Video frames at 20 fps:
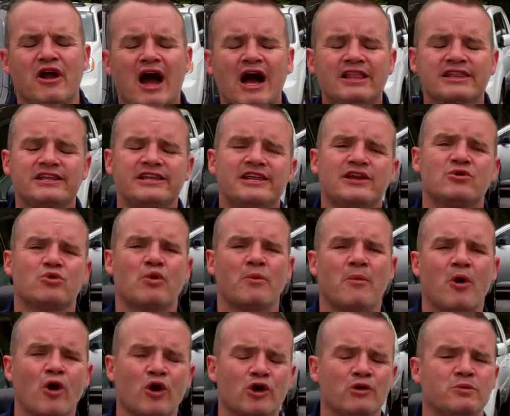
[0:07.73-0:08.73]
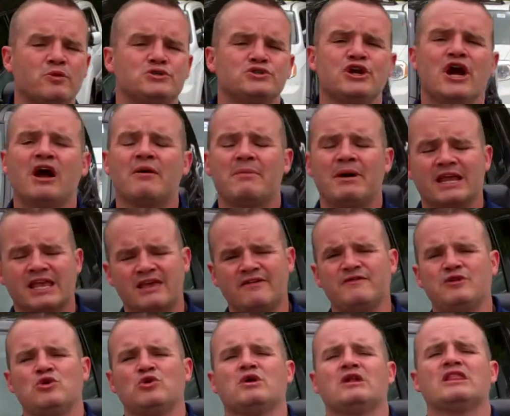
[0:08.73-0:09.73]
Honda did a remarkable job by
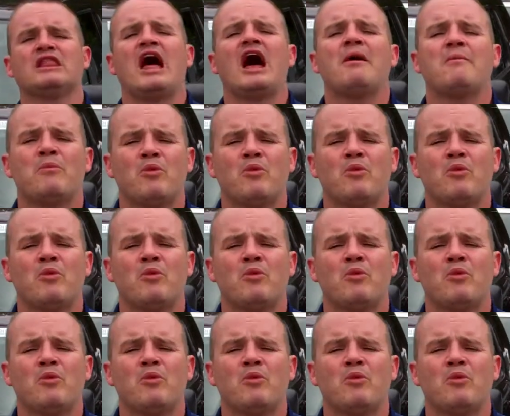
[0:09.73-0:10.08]
giving you a lot